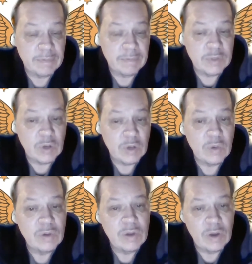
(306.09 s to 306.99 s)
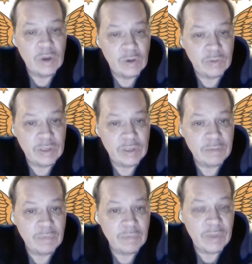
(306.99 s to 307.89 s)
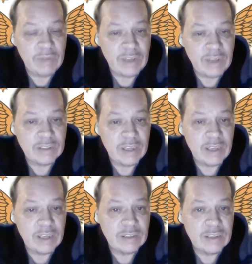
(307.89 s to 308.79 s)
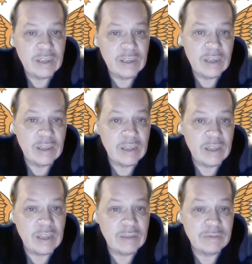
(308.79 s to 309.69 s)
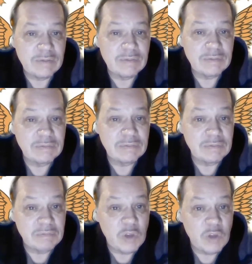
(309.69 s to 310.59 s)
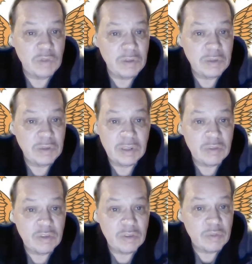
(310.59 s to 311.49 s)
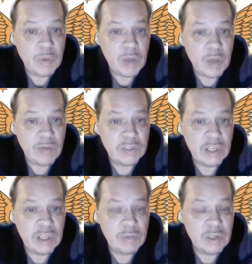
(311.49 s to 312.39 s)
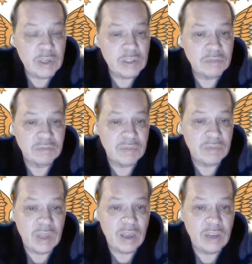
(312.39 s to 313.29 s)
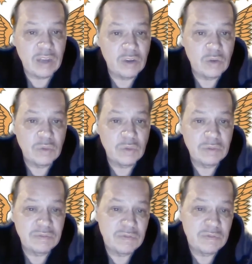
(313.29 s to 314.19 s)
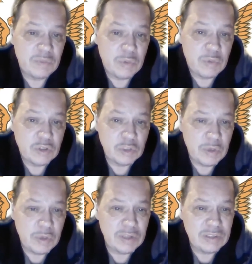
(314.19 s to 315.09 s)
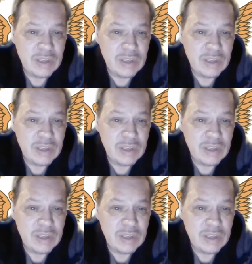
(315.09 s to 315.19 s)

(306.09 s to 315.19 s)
So hopefully, if that is the case, then hopefully he'll never run for public office again, because I know from personal experience,